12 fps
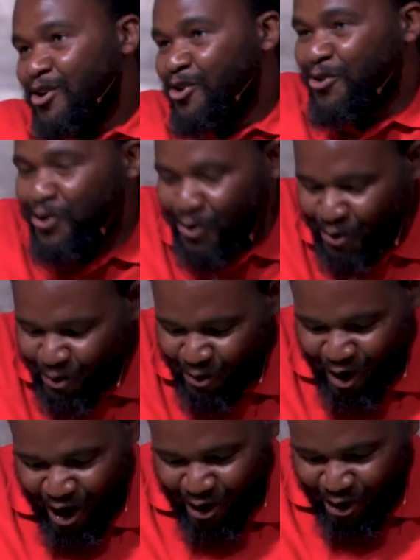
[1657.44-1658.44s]
You
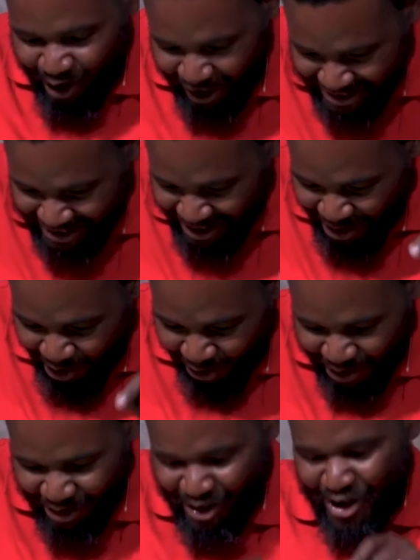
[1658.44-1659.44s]
are not
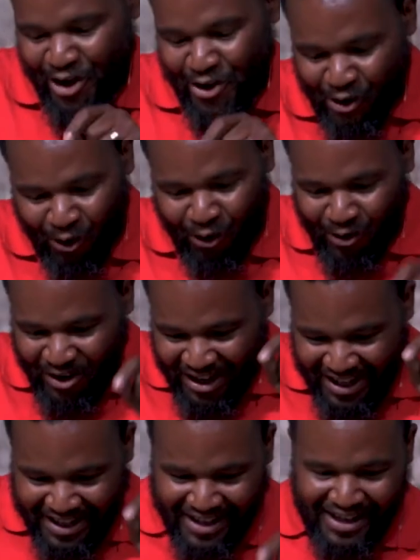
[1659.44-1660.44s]
on your
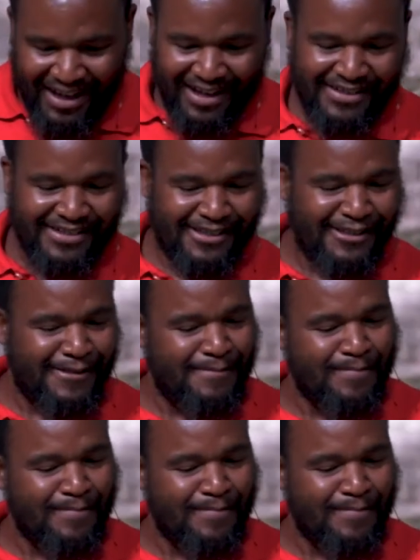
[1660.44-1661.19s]
ace.